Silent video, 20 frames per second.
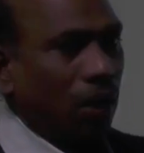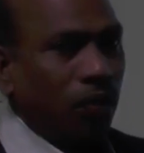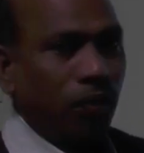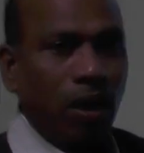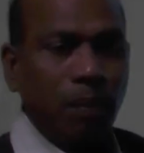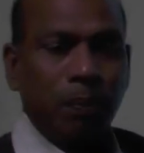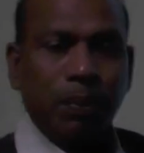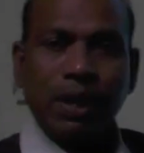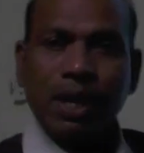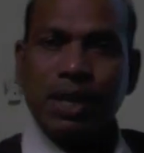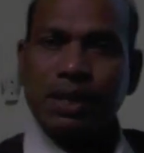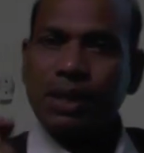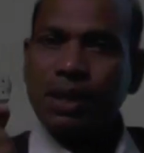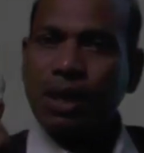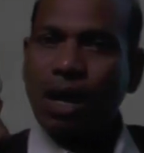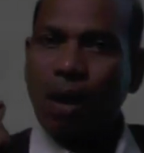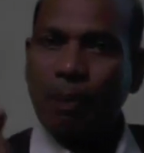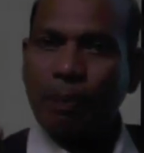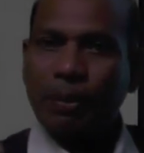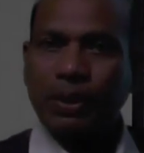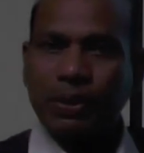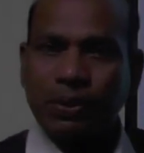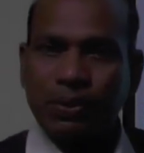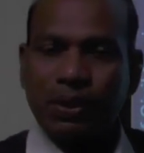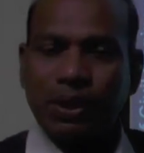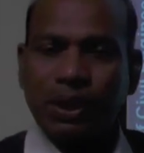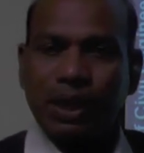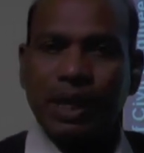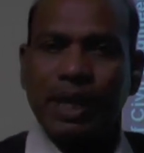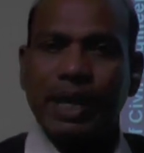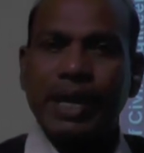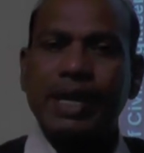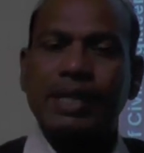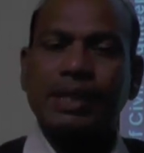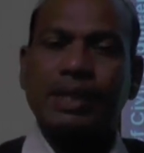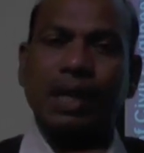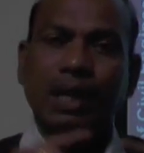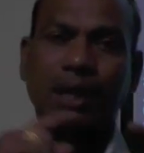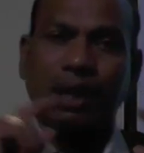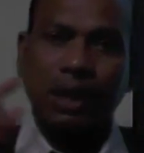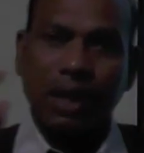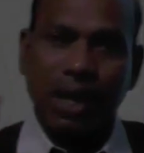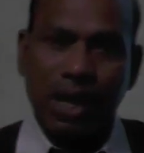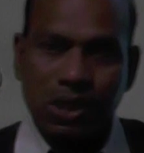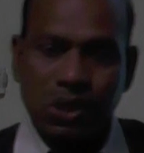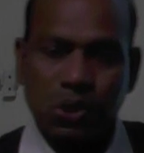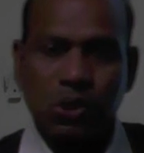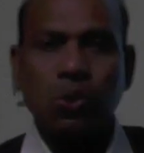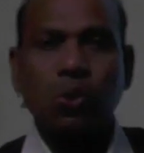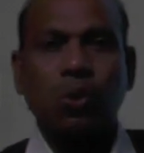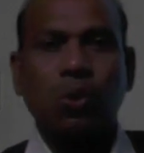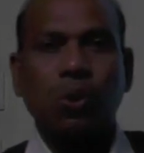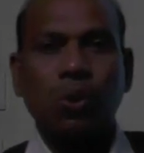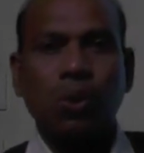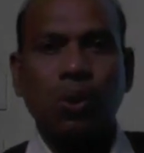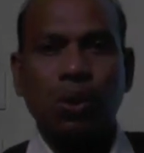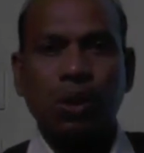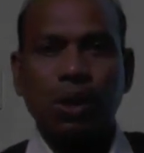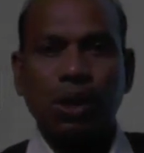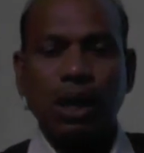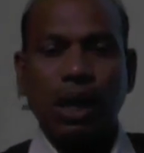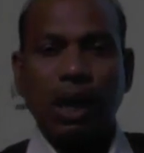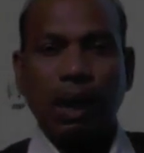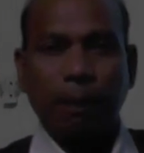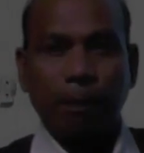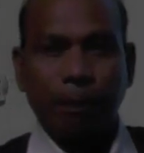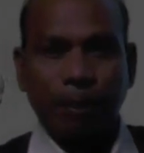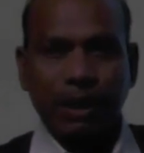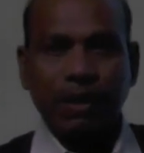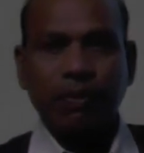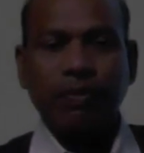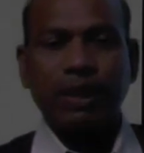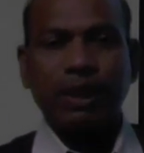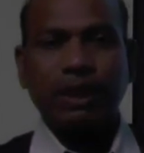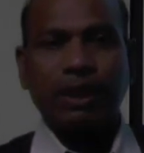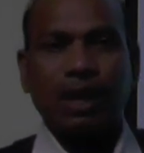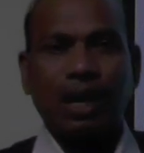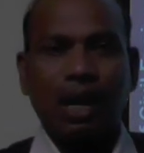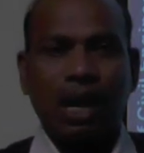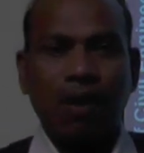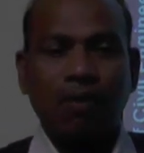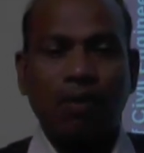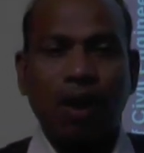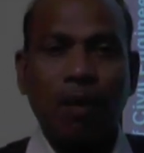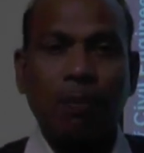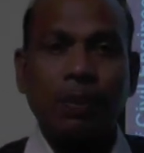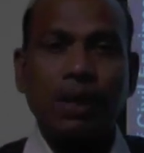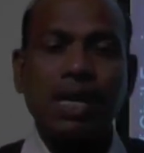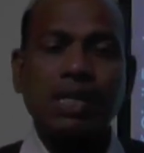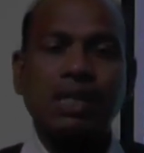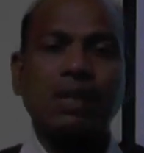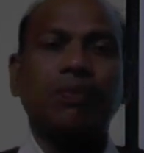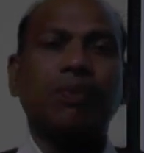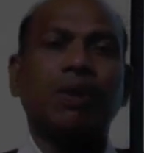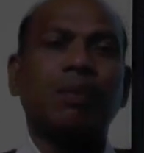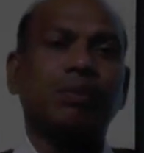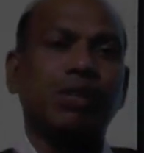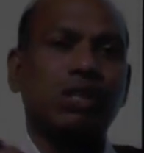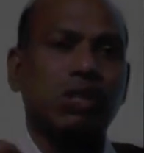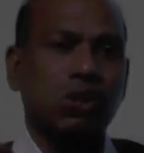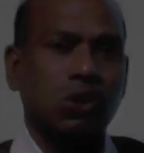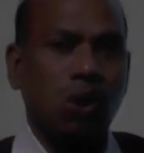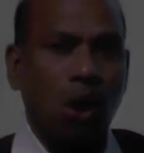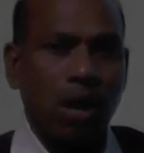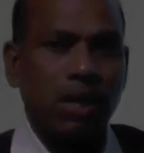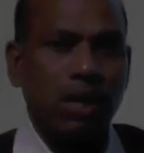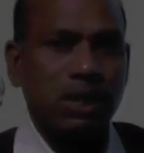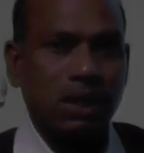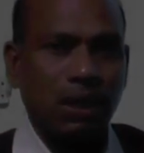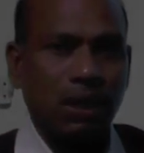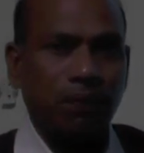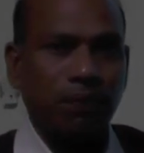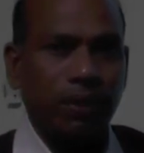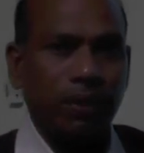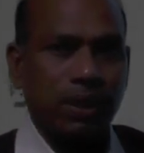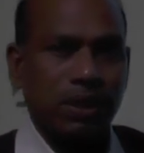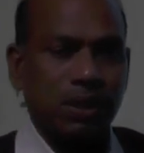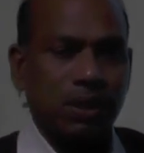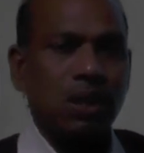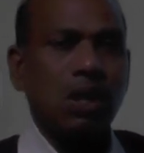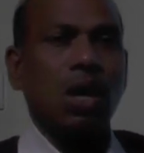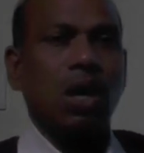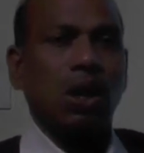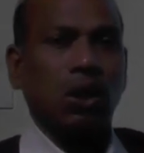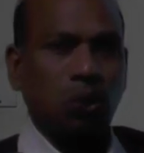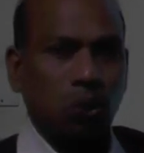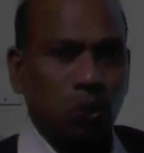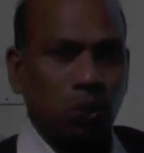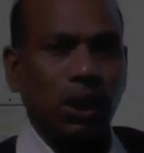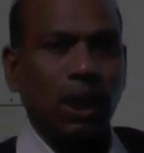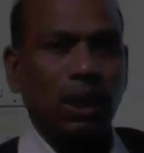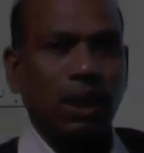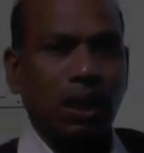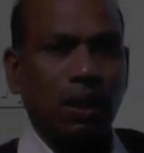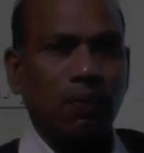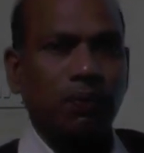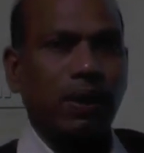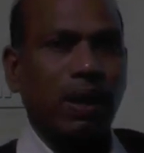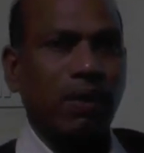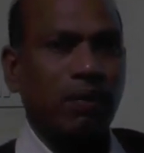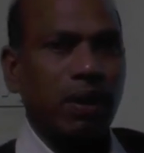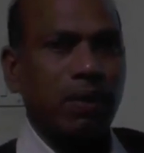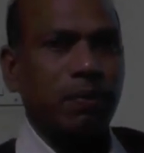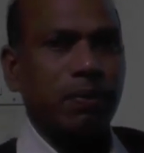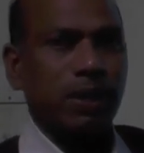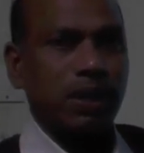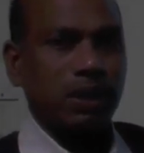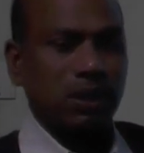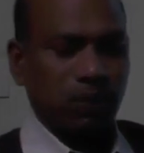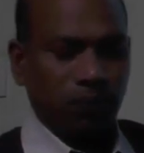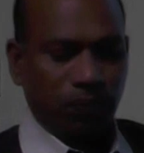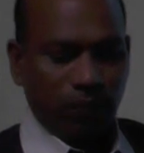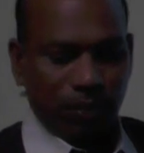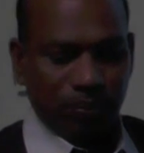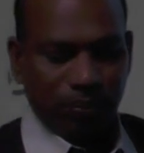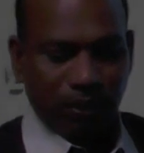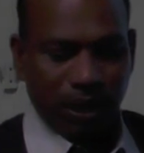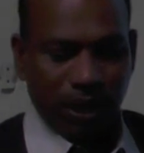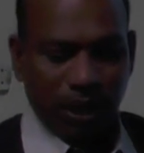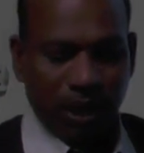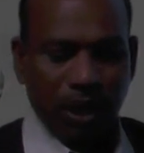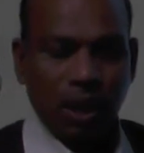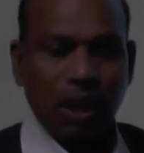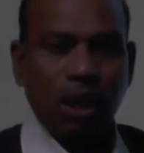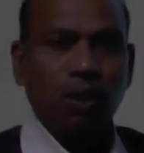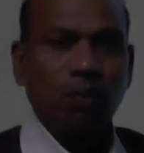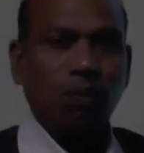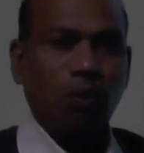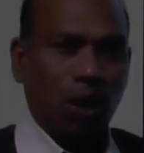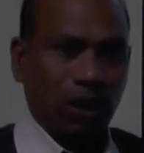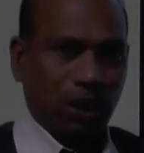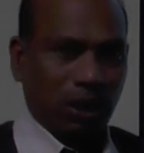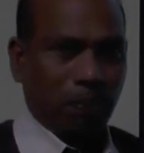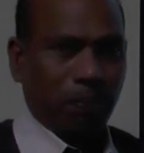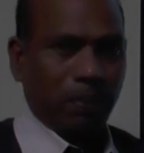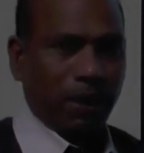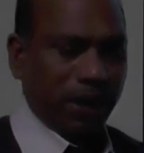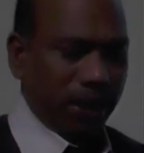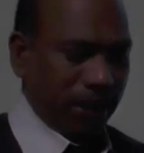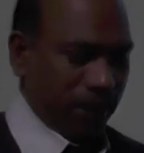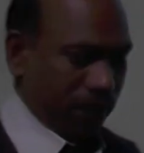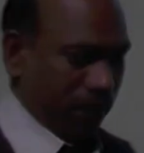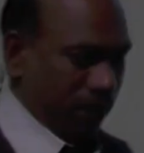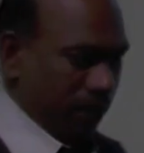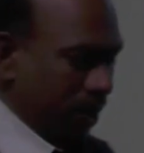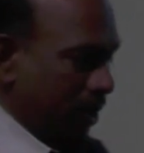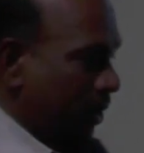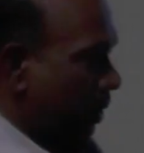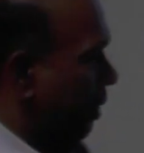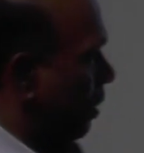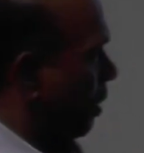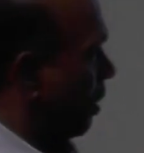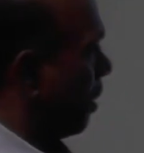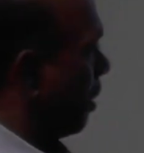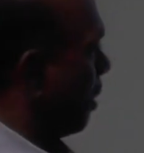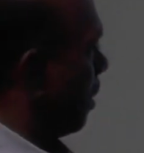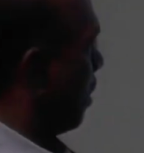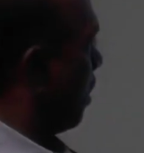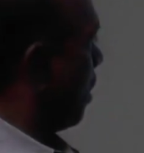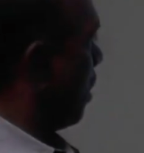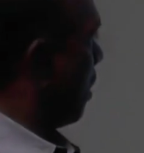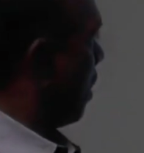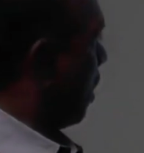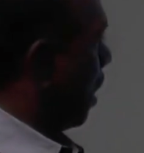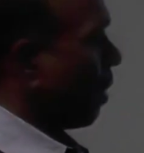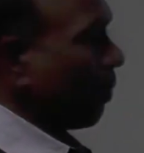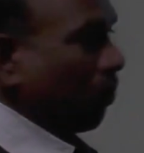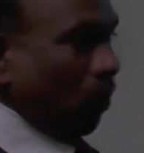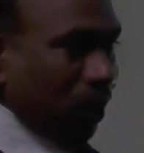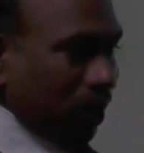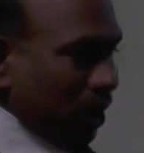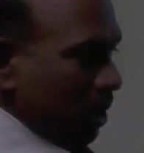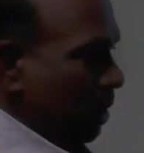Evaporation opportunity is the ratio between the evaporation from the soil surface to that of evaporation from the water body or water